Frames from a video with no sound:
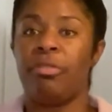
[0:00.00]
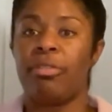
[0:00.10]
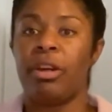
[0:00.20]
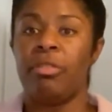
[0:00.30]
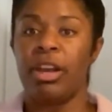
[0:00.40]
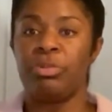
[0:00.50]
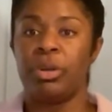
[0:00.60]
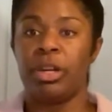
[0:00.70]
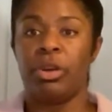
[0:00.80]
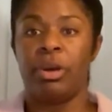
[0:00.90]
our fried rice,
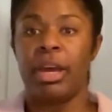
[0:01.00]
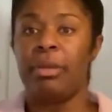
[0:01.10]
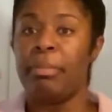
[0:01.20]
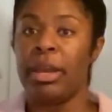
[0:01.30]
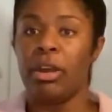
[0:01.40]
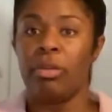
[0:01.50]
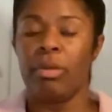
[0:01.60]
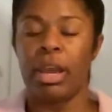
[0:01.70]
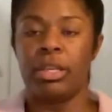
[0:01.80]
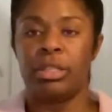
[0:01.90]
we're gonna go ahead and make our
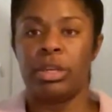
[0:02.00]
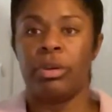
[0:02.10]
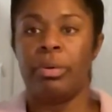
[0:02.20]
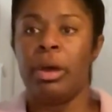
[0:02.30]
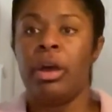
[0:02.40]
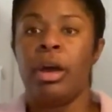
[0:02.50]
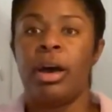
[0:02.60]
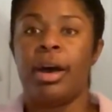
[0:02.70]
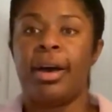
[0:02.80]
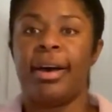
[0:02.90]
rice. So
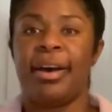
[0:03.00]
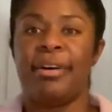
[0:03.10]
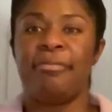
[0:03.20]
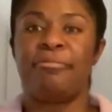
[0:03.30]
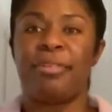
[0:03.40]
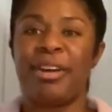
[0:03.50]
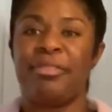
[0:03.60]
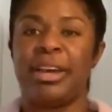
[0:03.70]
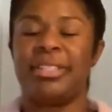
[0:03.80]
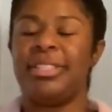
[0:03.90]
fried
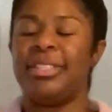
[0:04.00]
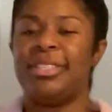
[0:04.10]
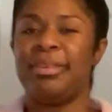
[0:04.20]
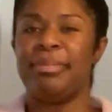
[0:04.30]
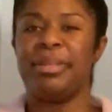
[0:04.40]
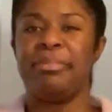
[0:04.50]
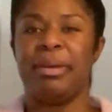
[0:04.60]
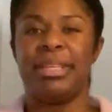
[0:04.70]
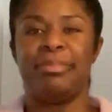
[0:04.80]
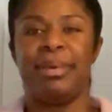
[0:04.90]
rice is typically
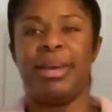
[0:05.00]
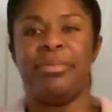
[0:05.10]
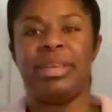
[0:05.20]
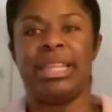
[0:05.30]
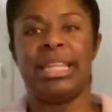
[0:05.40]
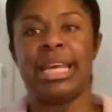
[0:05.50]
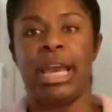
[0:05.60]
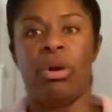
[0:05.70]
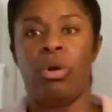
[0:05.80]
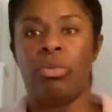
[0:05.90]
best made with the
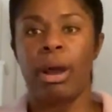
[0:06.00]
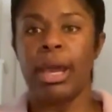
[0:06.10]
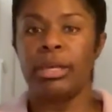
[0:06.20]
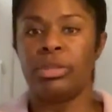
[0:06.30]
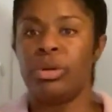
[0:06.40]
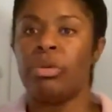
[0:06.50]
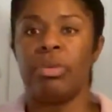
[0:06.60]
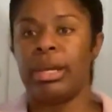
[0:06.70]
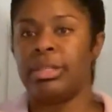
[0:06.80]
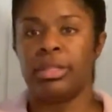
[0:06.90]
day old rice, or
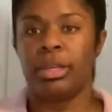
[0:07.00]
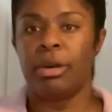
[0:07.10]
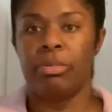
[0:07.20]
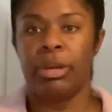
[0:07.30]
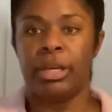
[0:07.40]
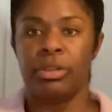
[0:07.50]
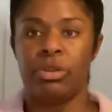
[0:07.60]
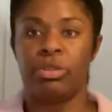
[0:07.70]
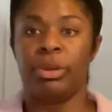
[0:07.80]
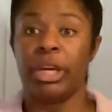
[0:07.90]
rice is a couple days
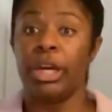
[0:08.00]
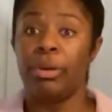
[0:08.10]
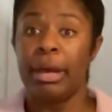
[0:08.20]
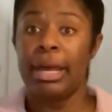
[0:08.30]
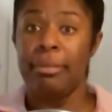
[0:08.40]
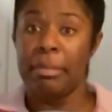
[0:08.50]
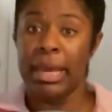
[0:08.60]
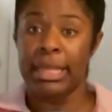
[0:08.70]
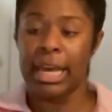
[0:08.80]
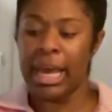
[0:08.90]
old. So we're gonna go ahead and
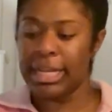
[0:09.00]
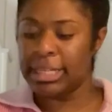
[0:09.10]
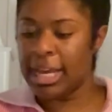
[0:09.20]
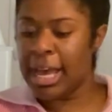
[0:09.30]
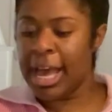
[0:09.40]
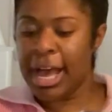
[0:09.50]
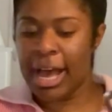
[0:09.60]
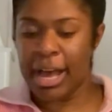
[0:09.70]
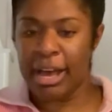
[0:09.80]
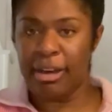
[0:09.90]
make that.
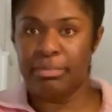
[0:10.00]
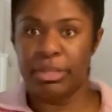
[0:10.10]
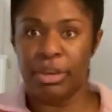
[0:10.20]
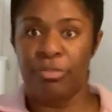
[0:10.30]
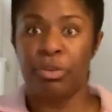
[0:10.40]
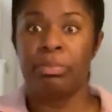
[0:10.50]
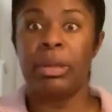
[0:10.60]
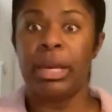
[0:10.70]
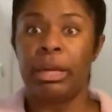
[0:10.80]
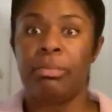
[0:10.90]
So if you're
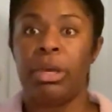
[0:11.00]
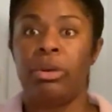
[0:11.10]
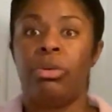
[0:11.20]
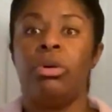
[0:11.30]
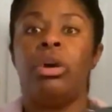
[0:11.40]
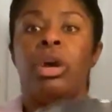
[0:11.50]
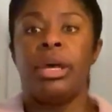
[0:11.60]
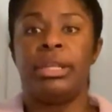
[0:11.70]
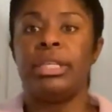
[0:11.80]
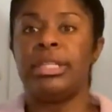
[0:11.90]
planning a meal,
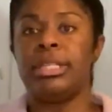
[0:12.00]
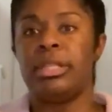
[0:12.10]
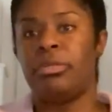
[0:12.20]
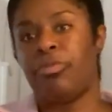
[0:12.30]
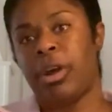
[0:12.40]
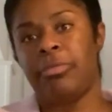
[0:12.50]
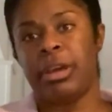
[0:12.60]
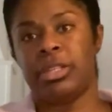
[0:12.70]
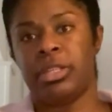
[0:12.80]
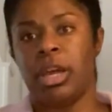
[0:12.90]
the fried
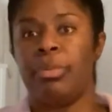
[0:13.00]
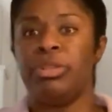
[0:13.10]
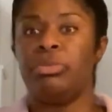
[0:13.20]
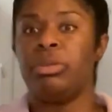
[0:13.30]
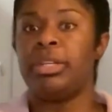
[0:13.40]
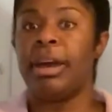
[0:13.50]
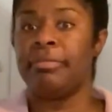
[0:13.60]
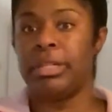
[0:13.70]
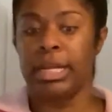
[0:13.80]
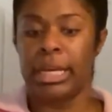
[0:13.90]
rice is not what you want to
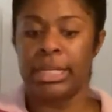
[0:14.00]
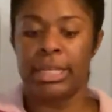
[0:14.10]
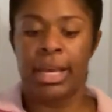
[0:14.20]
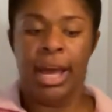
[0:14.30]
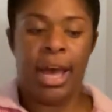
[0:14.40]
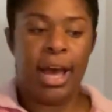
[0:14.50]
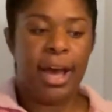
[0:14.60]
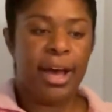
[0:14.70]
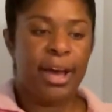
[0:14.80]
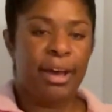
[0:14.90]
have
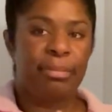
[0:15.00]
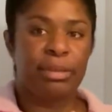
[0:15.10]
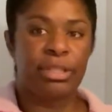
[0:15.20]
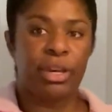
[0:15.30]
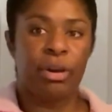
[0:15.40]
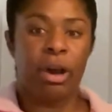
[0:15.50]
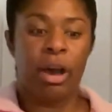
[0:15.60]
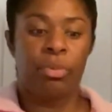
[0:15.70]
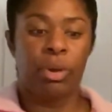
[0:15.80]
tonight. So